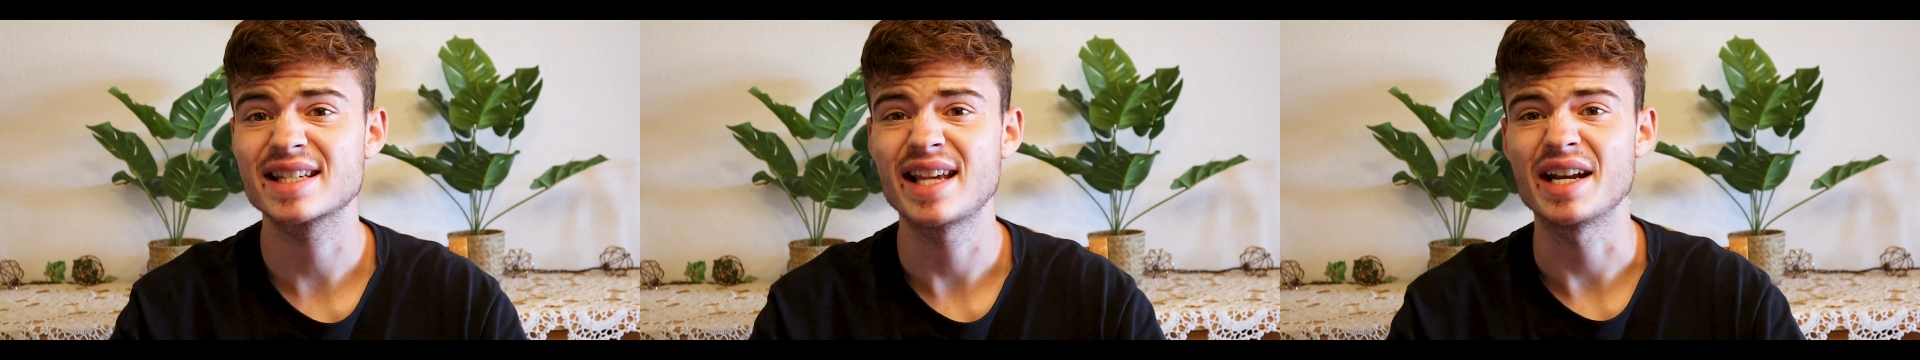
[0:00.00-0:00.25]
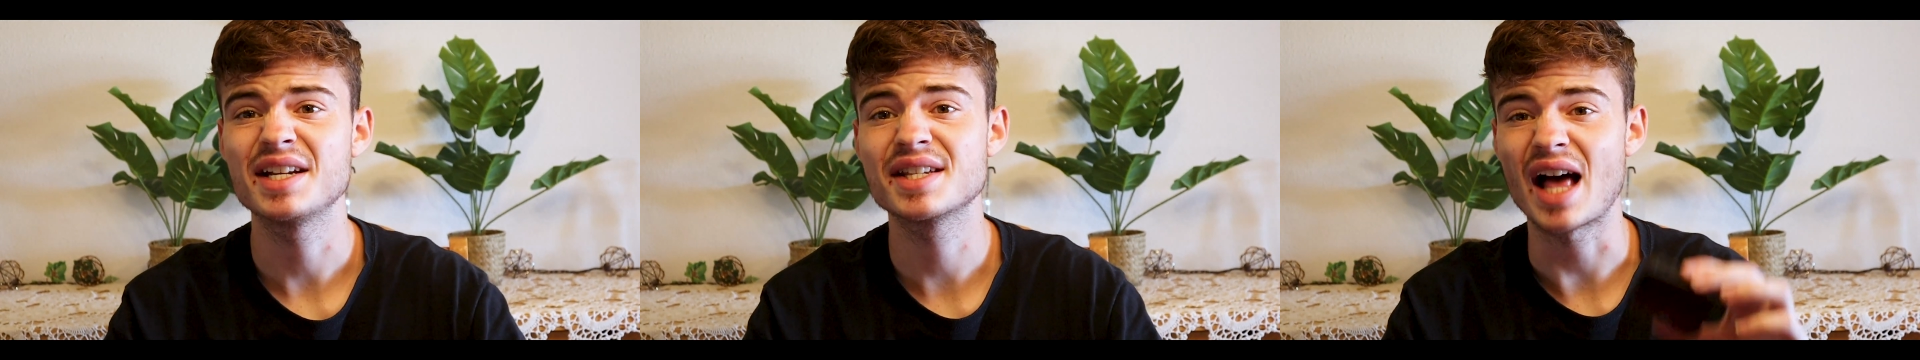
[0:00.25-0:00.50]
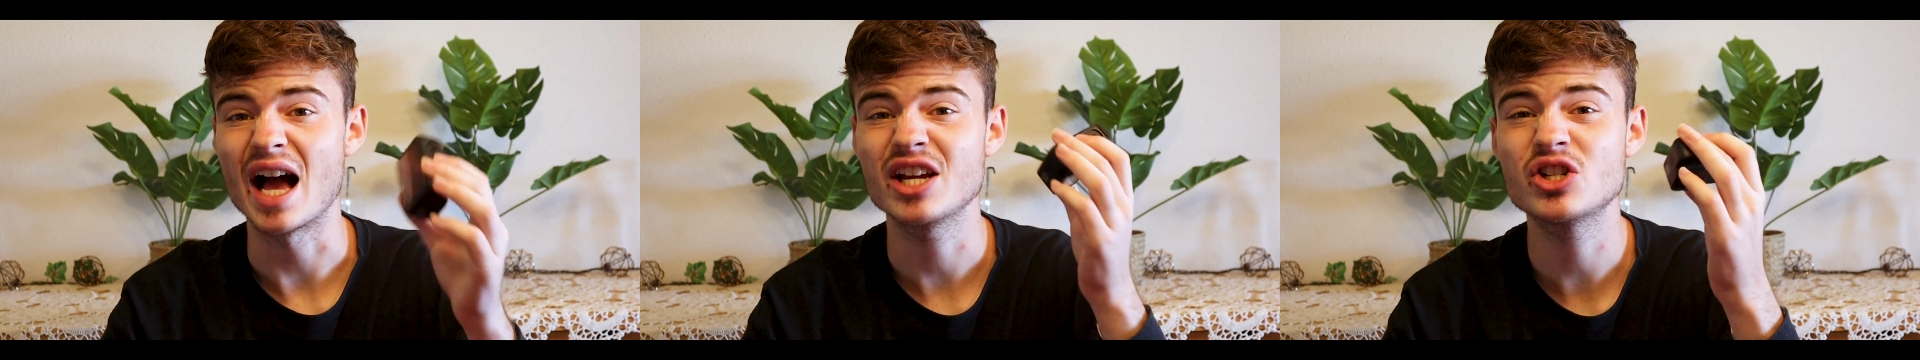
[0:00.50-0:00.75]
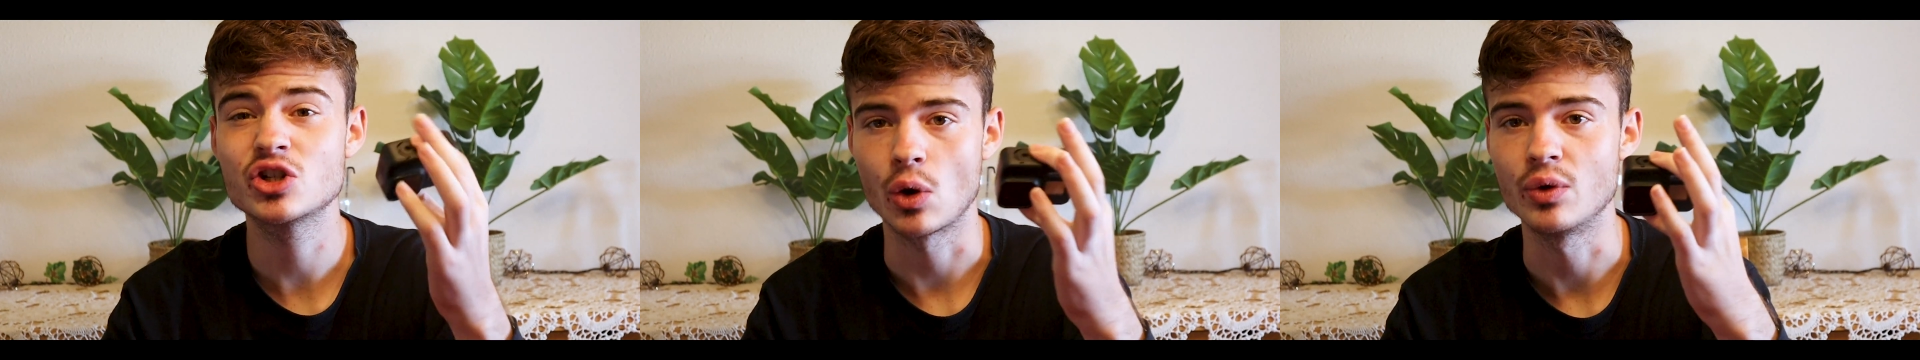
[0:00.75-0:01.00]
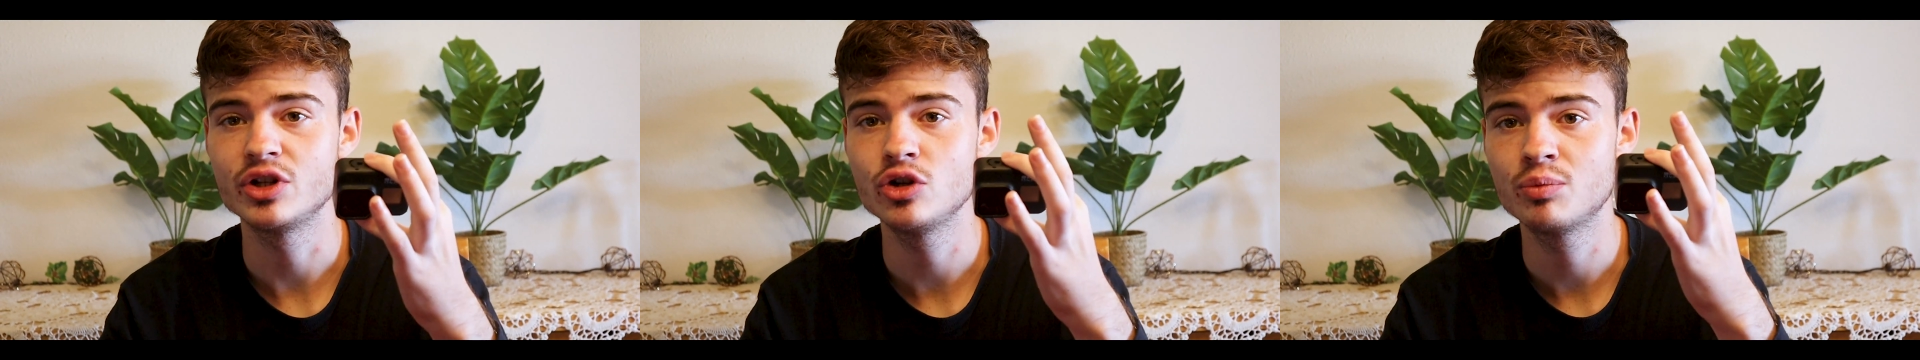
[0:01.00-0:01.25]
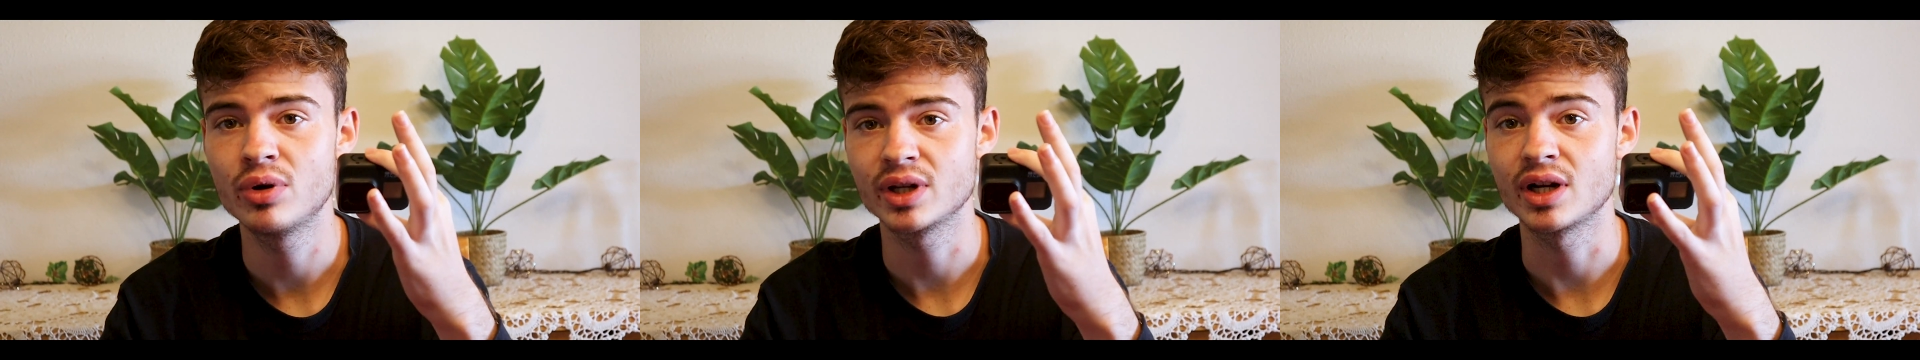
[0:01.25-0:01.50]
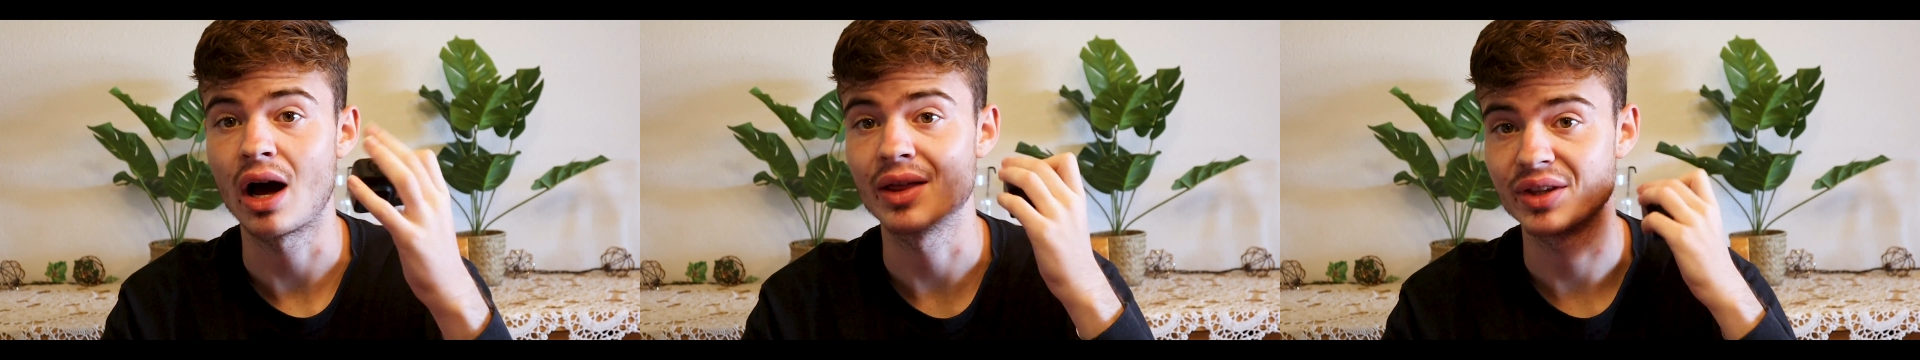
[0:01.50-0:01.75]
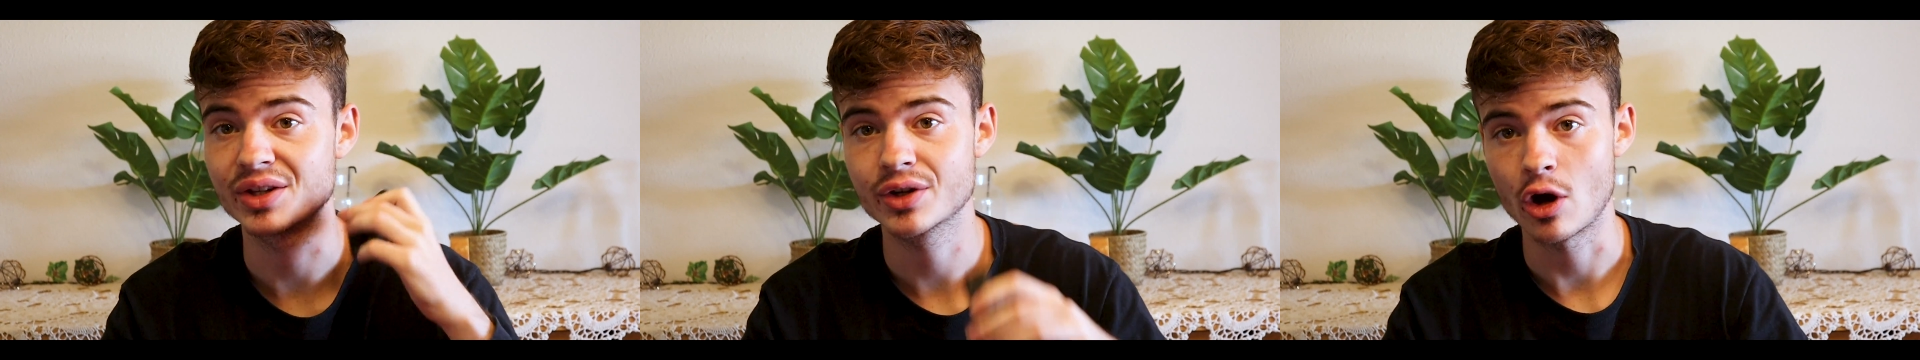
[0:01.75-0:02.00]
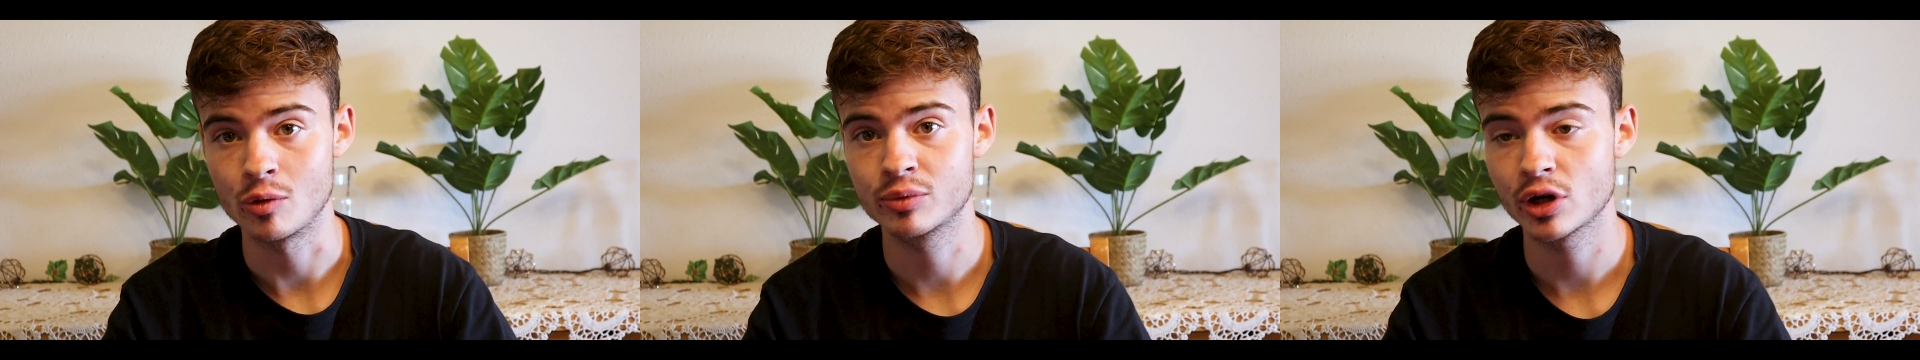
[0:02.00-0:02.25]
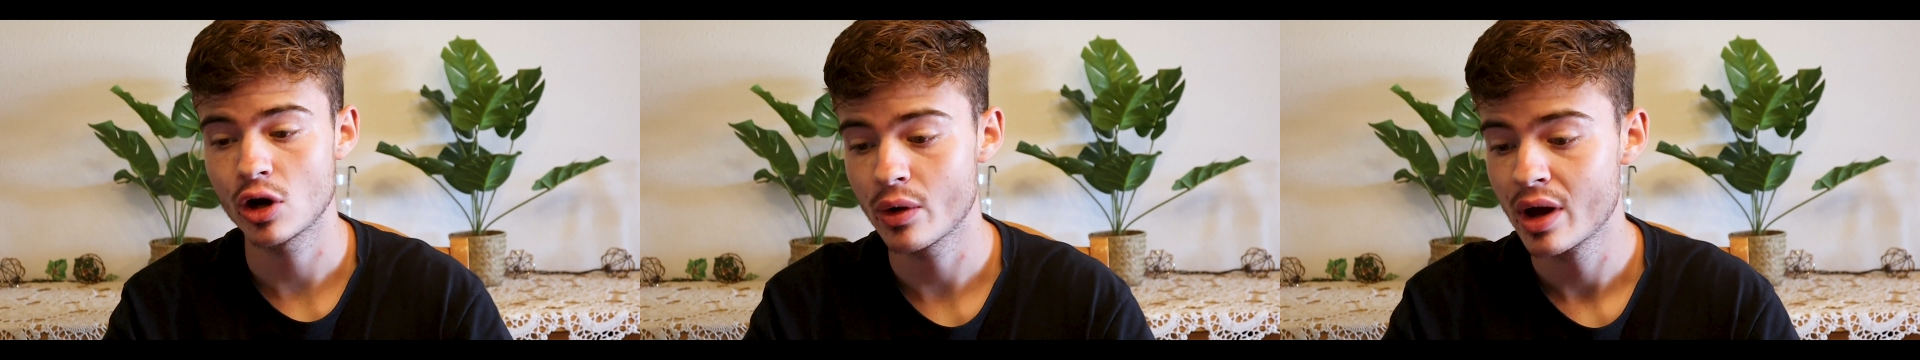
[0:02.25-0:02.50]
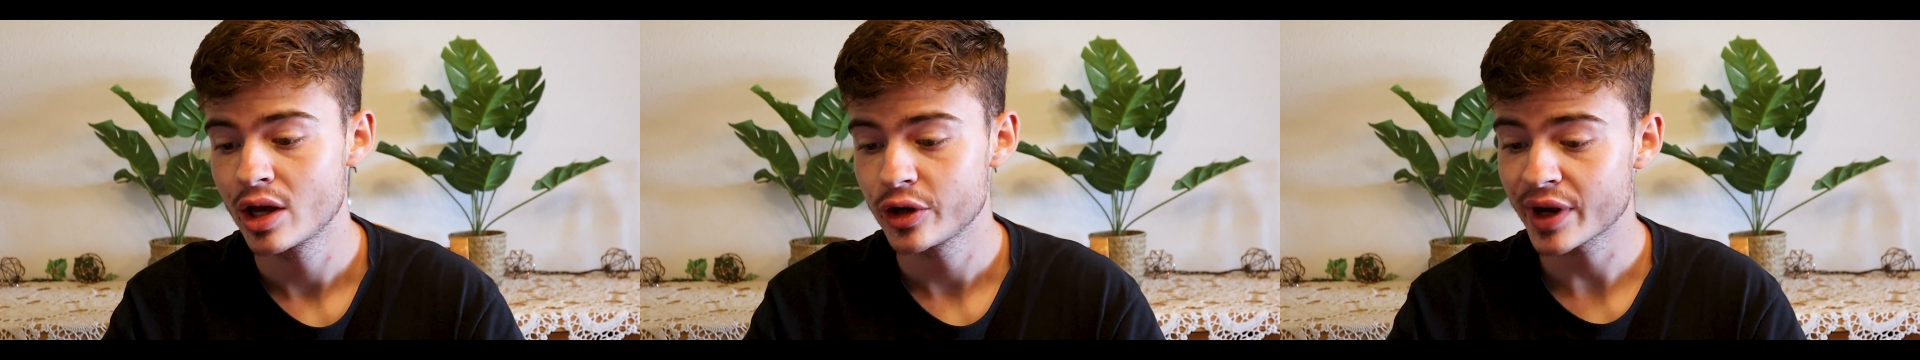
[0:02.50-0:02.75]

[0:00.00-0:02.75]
settings that I showed you putting on this GoPro,